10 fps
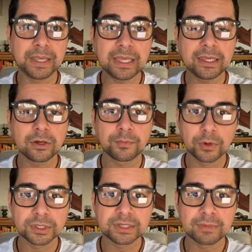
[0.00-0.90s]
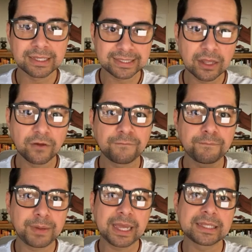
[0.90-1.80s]
being or person
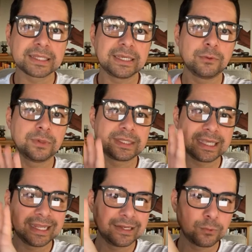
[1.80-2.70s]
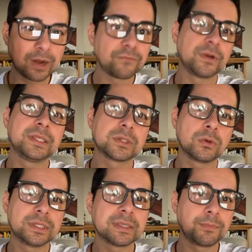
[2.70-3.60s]
myself, but it was in reverence
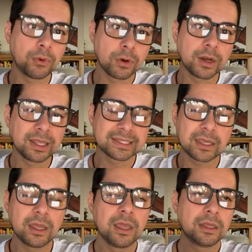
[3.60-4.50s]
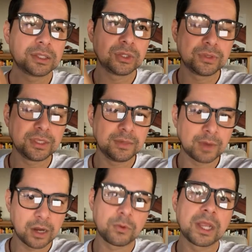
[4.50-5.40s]
or in support to the
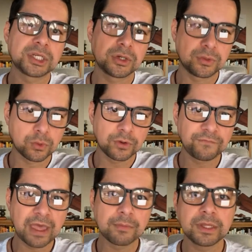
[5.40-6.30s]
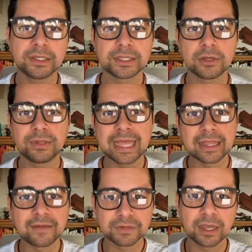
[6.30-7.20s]
Maharaja and the royal family. So in
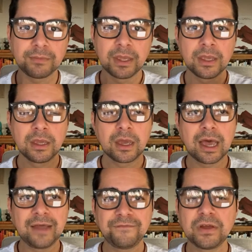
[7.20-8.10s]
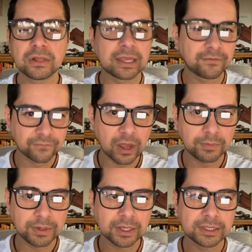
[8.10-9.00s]
that lifetime, I felt like a
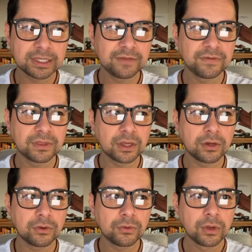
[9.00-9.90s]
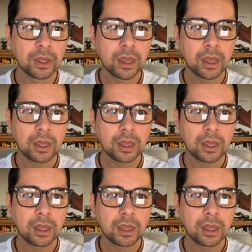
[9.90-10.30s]
fraud, because even though